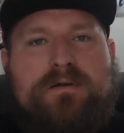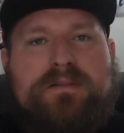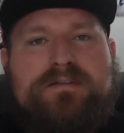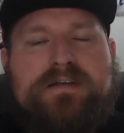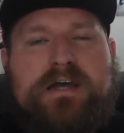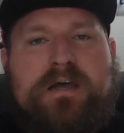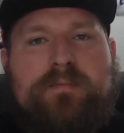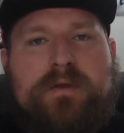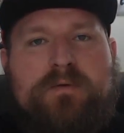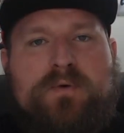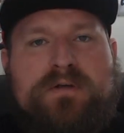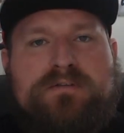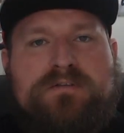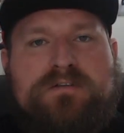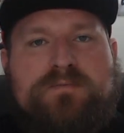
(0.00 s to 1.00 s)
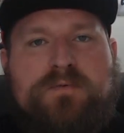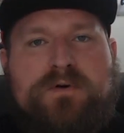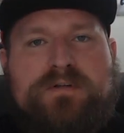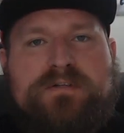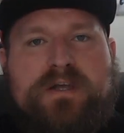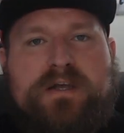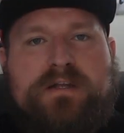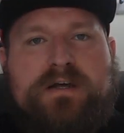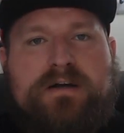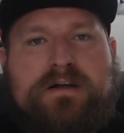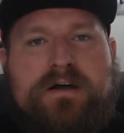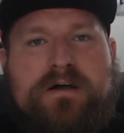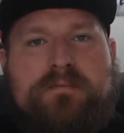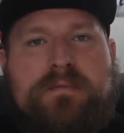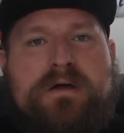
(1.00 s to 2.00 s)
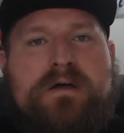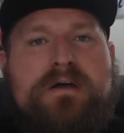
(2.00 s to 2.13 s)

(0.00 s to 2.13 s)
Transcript: time at westhesportsguy.com.